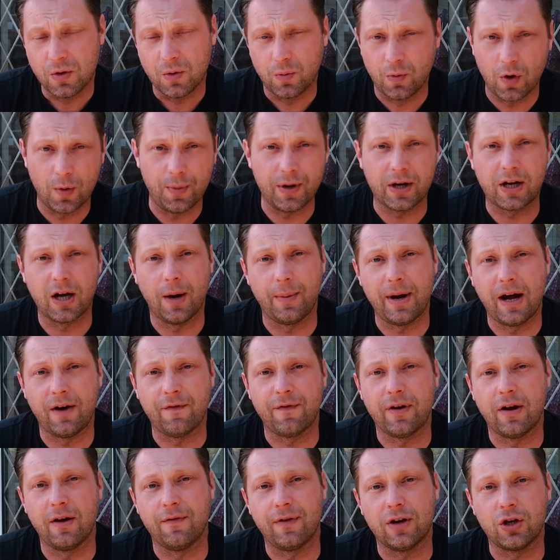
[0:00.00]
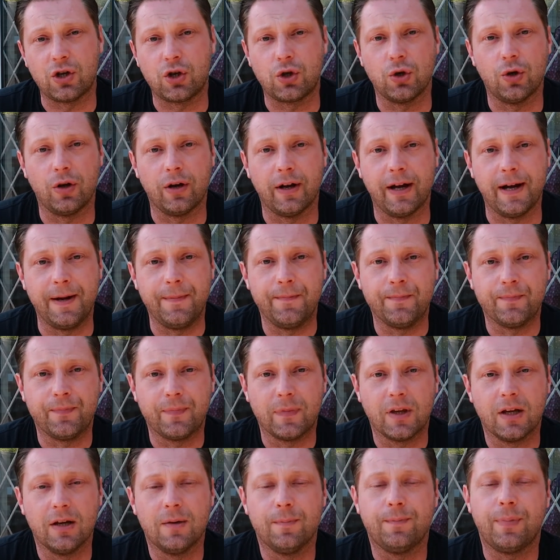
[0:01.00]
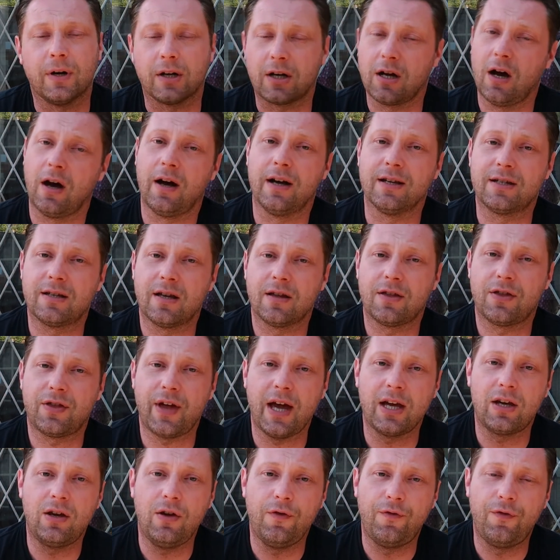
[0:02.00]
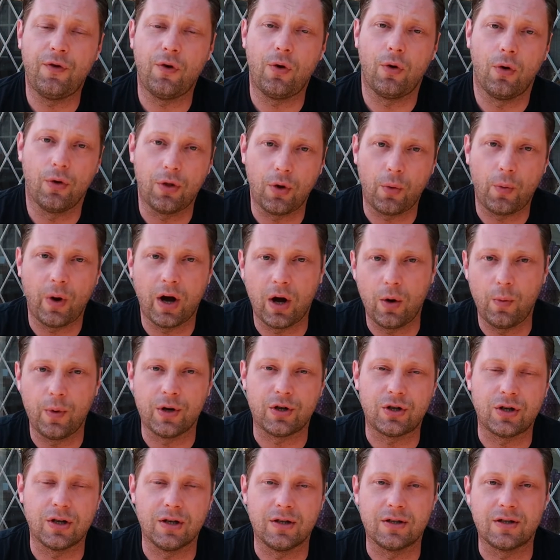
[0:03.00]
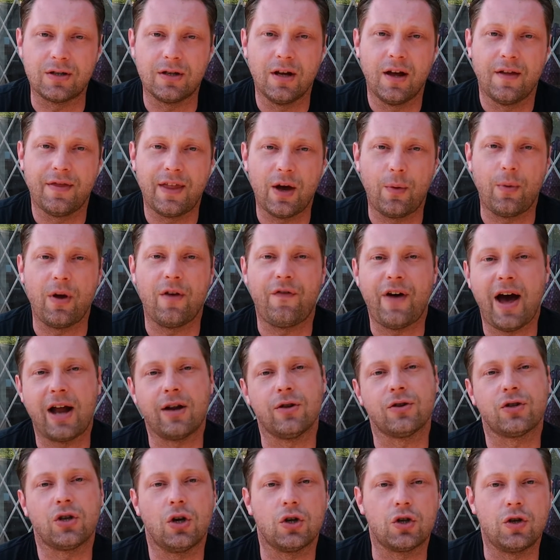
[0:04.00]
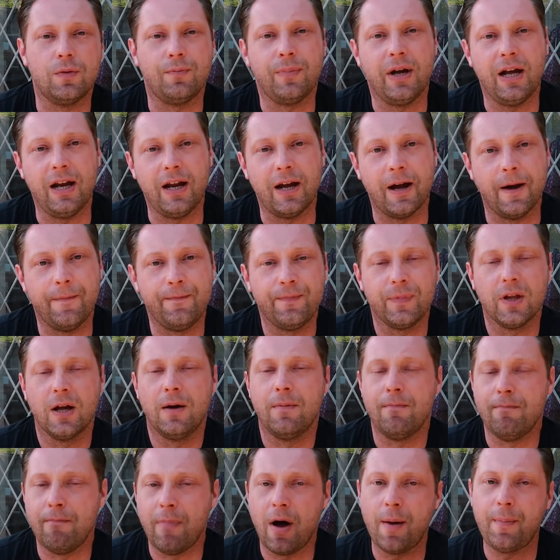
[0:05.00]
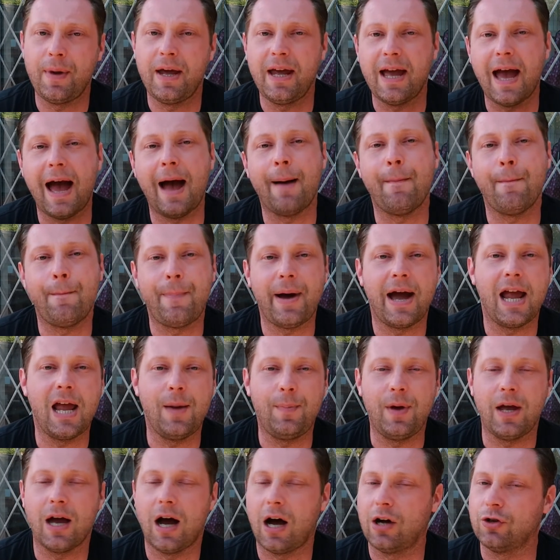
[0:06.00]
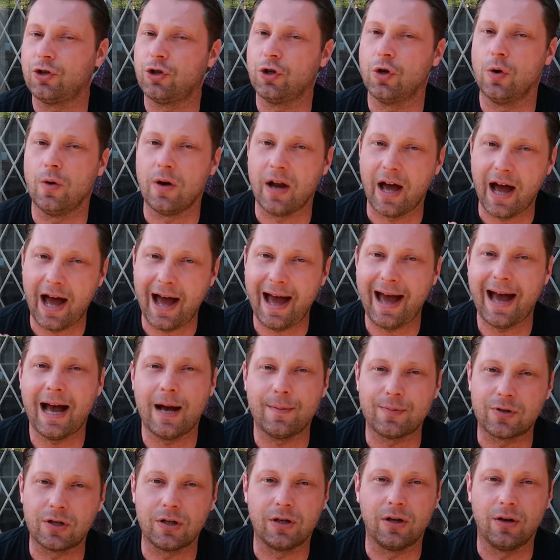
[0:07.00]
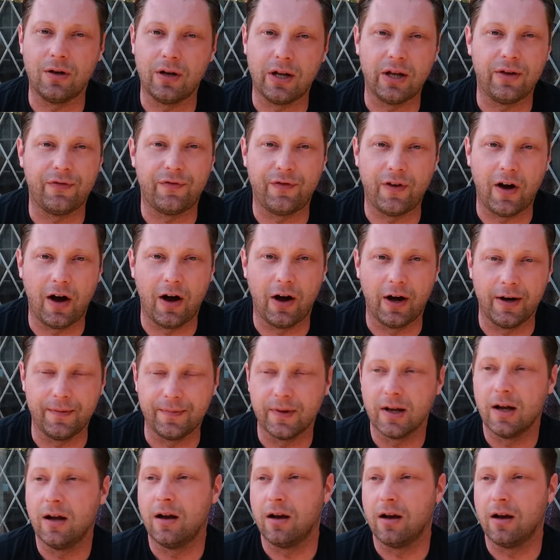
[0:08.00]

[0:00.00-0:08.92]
will be coming out very, very shortly. But guys, thank you for all the well wishes that we've had on social media. Mummy and baby are doing absolutely fine.